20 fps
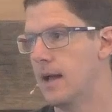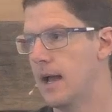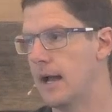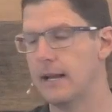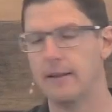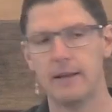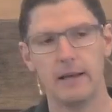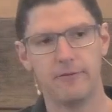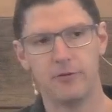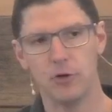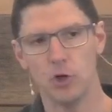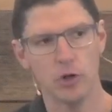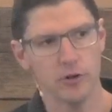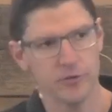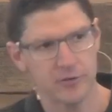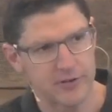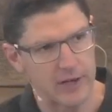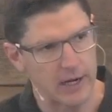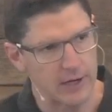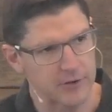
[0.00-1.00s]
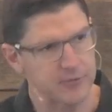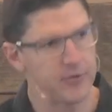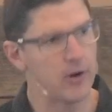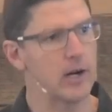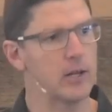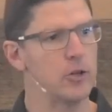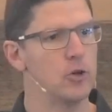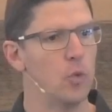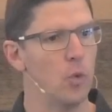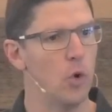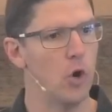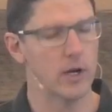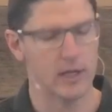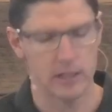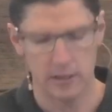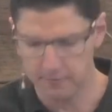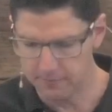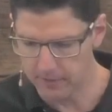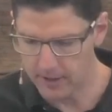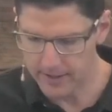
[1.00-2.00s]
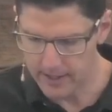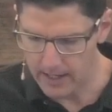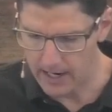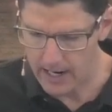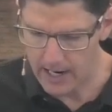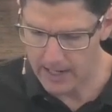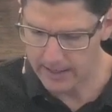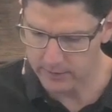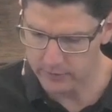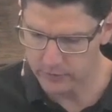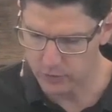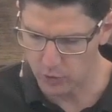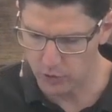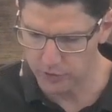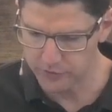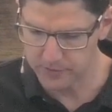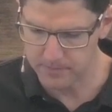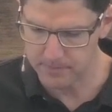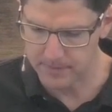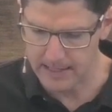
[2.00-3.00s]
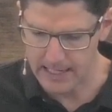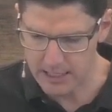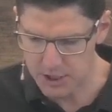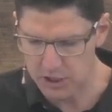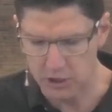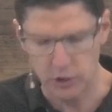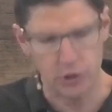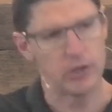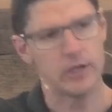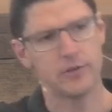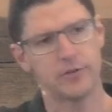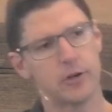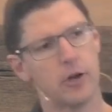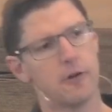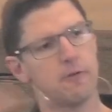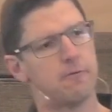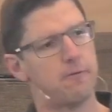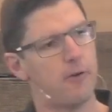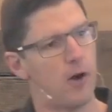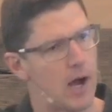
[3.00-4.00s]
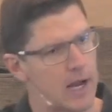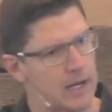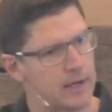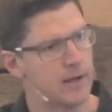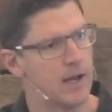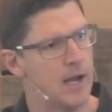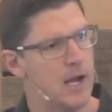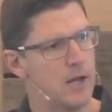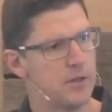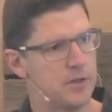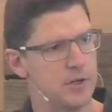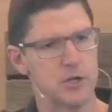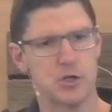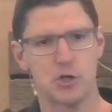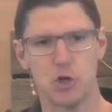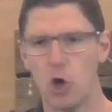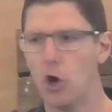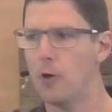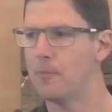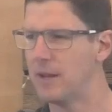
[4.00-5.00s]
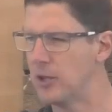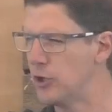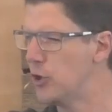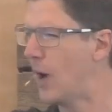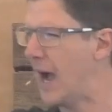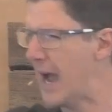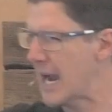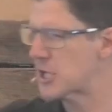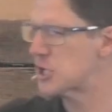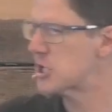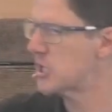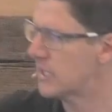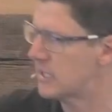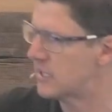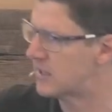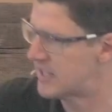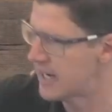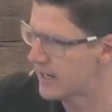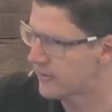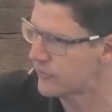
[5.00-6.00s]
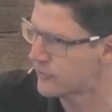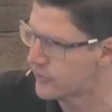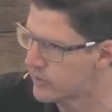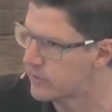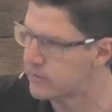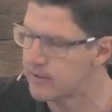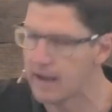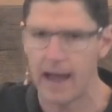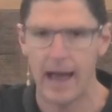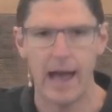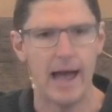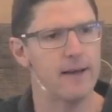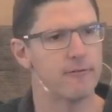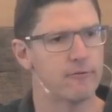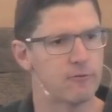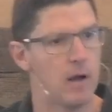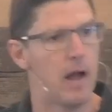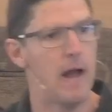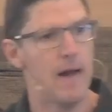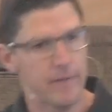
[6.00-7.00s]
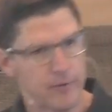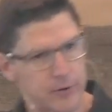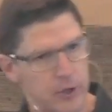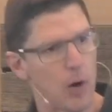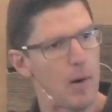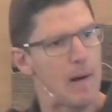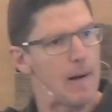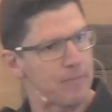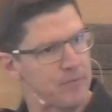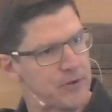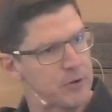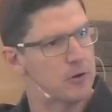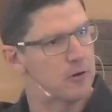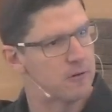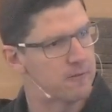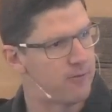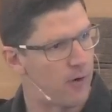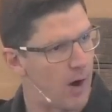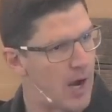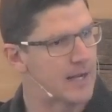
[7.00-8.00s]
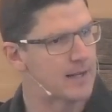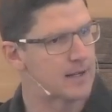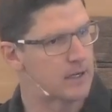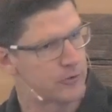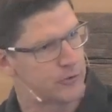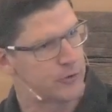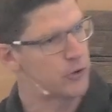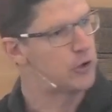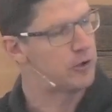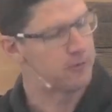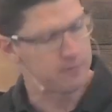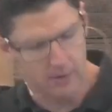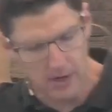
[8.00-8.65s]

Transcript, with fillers: And if you're not satisfied in your work and you find it hard and toilsome, then actually you need to go find the job that you're actually destined to have. Go out there and find it until you